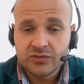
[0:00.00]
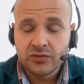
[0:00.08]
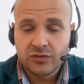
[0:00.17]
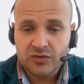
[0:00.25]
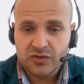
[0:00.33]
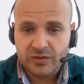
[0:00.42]

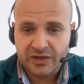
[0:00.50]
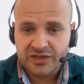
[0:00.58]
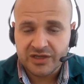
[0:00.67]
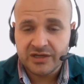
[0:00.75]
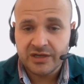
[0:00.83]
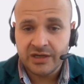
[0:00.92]
tool
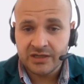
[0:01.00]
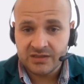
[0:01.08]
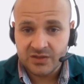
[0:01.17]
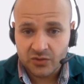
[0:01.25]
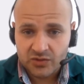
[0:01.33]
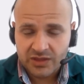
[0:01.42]
construction
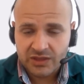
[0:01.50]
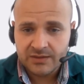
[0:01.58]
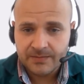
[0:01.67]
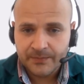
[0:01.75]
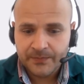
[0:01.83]
is using.